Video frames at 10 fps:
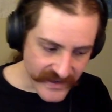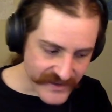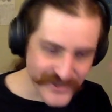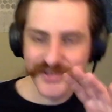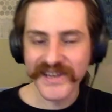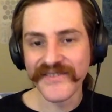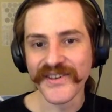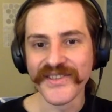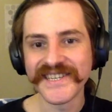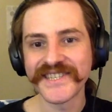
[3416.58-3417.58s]
Just to give you
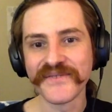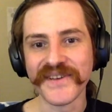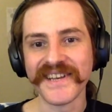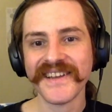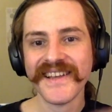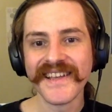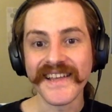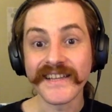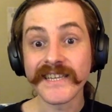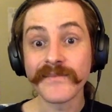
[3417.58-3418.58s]
the gist of it,
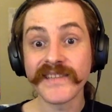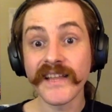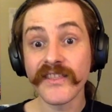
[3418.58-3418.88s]
it seems that